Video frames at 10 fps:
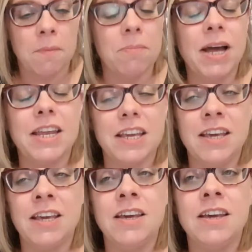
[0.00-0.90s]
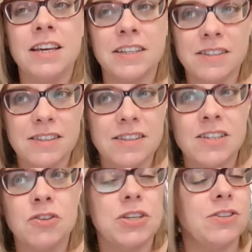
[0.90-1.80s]
but he
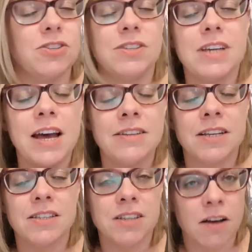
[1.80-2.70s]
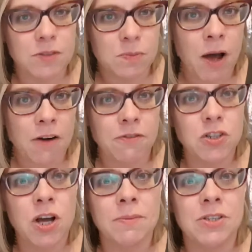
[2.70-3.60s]
just has that soft spot for
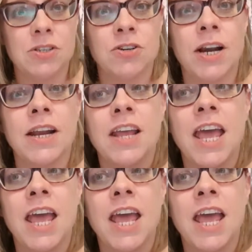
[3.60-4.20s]
Thomas the Train.